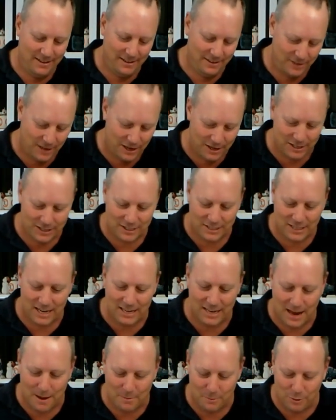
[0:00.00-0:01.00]
So your
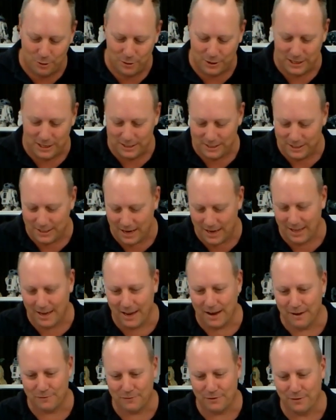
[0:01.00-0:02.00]
Sunday morning's going to
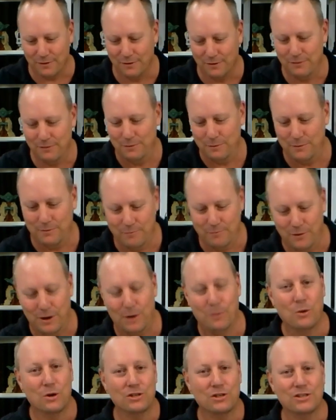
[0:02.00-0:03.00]
have to
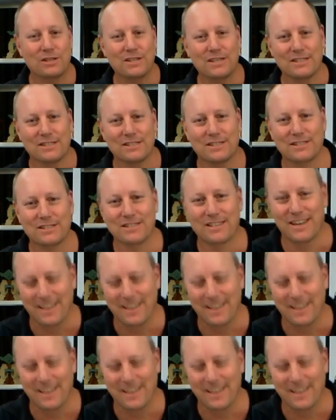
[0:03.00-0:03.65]
rewatch this.